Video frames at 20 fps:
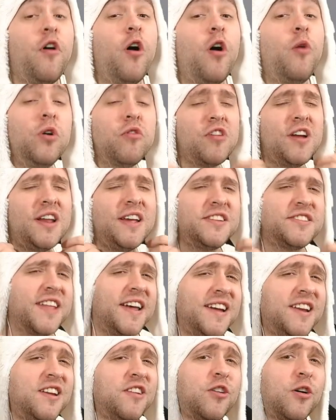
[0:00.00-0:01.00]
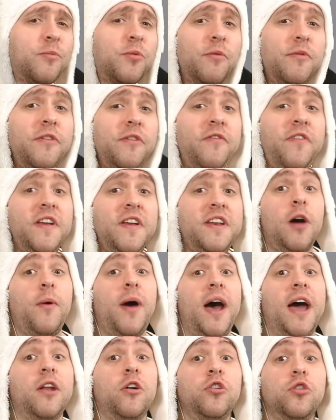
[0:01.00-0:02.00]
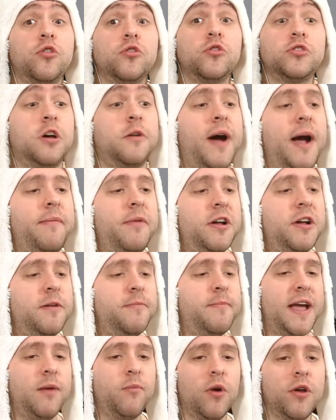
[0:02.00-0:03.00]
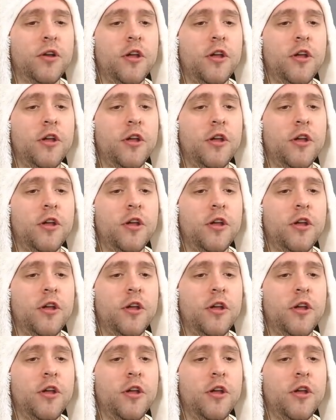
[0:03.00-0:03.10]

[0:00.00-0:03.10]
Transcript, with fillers: I will release that in an upcoming video, and I also am going to make one